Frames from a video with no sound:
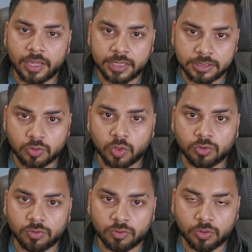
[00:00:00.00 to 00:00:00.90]
Is it going
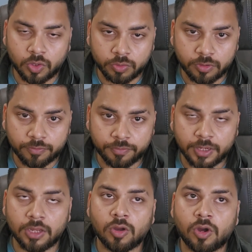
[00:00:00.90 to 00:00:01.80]
to be
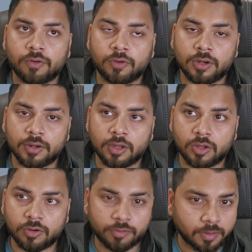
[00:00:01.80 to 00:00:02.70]
free or
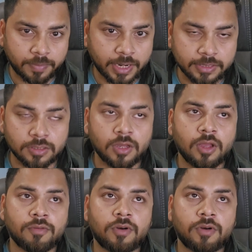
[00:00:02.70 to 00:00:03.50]
for a price?